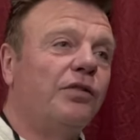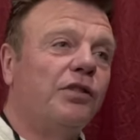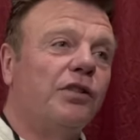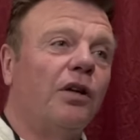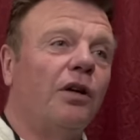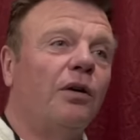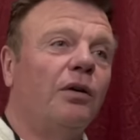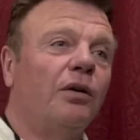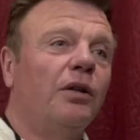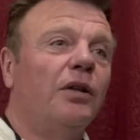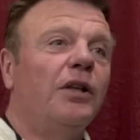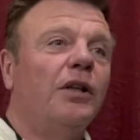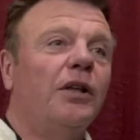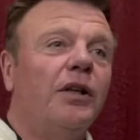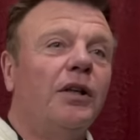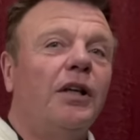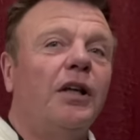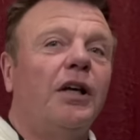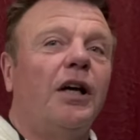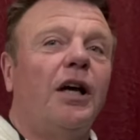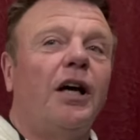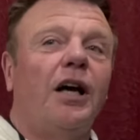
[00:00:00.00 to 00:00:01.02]
So
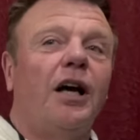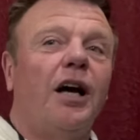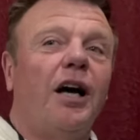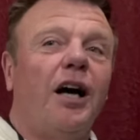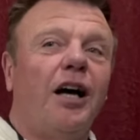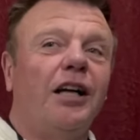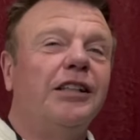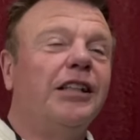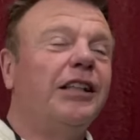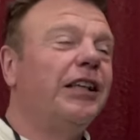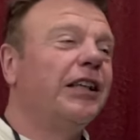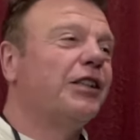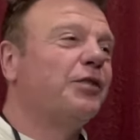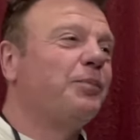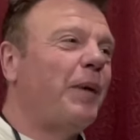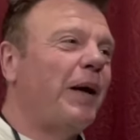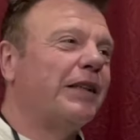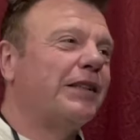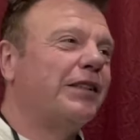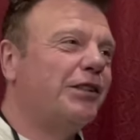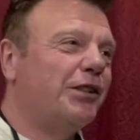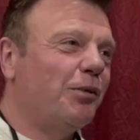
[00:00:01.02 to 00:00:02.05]
I didn't
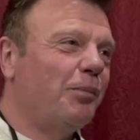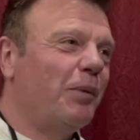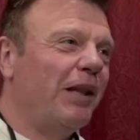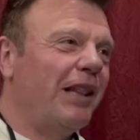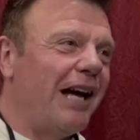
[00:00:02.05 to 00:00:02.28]
expect it to be